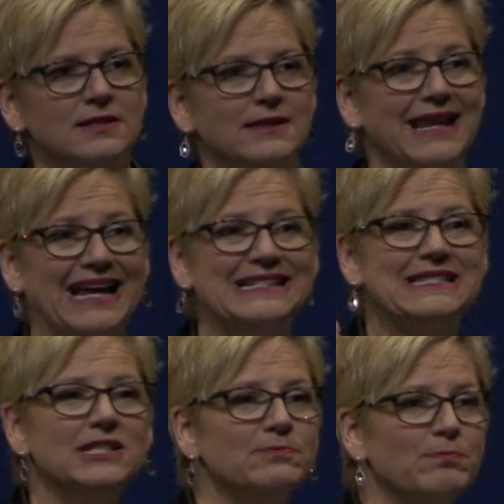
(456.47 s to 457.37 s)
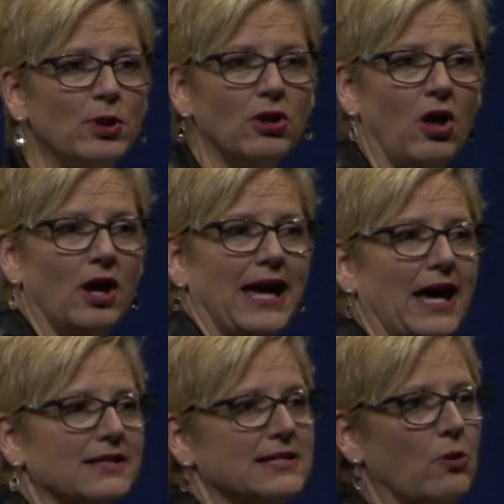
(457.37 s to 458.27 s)
that I didn't belong
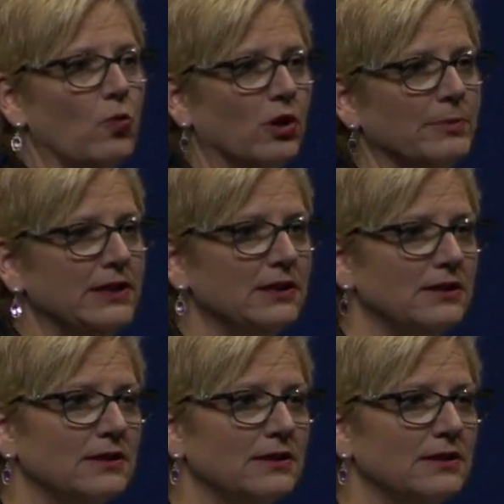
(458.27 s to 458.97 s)
as a woman